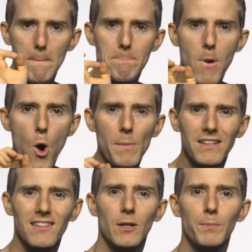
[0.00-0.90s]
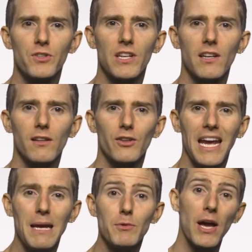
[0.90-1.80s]
moment in a particular
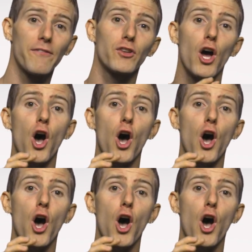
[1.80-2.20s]
game, you have to